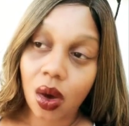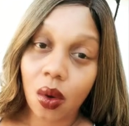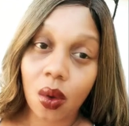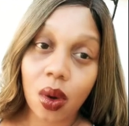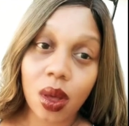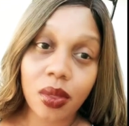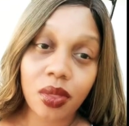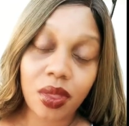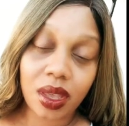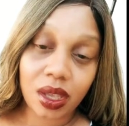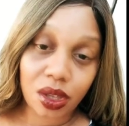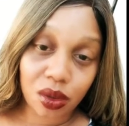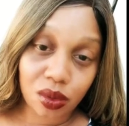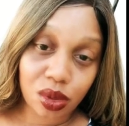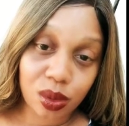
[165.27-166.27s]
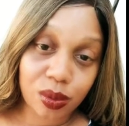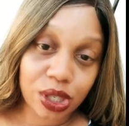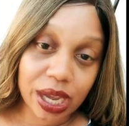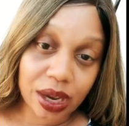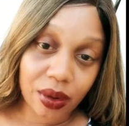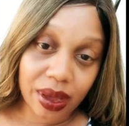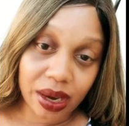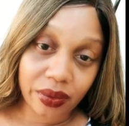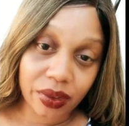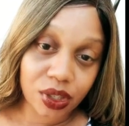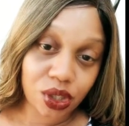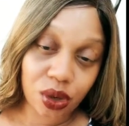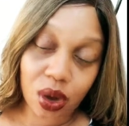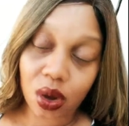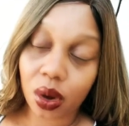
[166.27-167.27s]
on the YouTube channel at
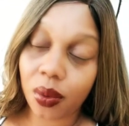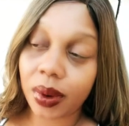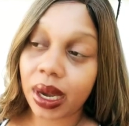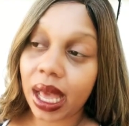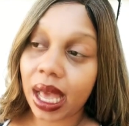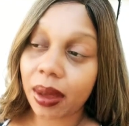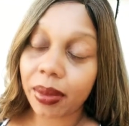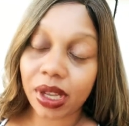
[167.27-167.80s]
Official Coco Renee.